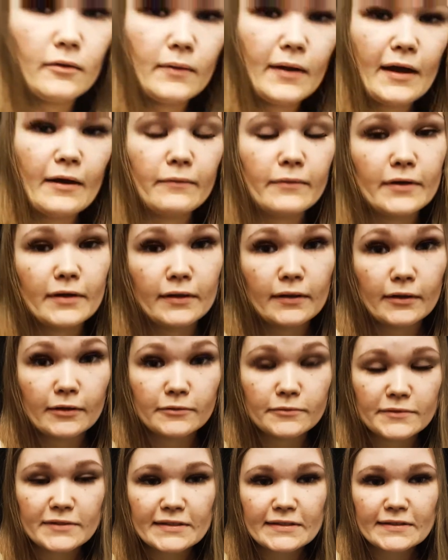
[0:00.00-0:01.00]
how
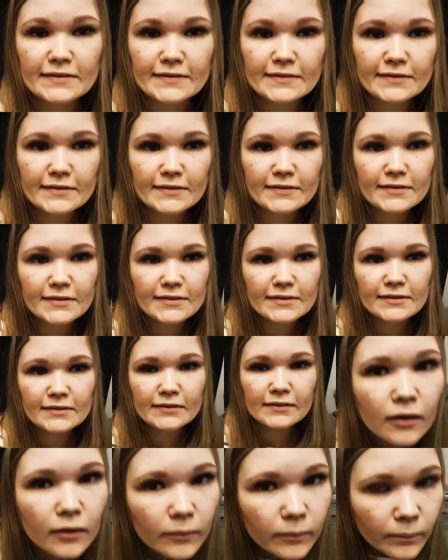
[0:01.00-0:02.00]
close this is,
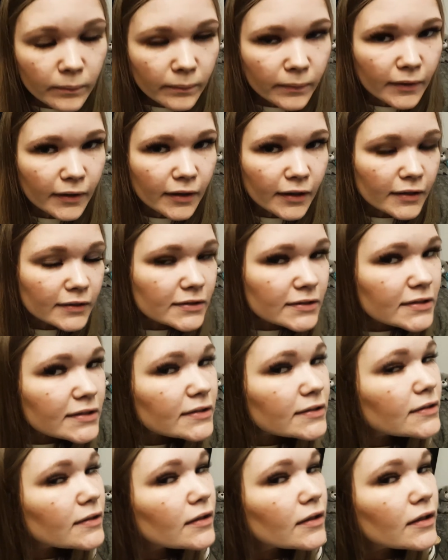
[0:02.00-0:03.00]
but
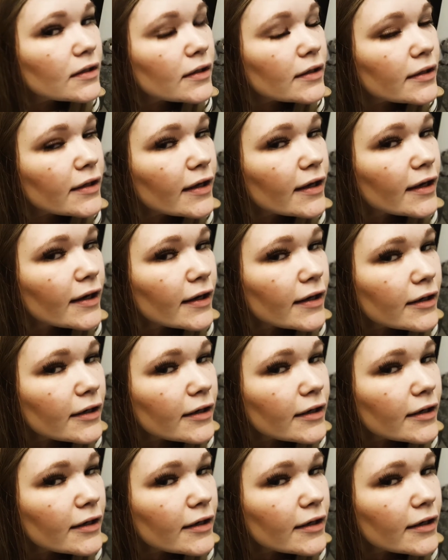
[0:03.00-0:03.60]
yeah,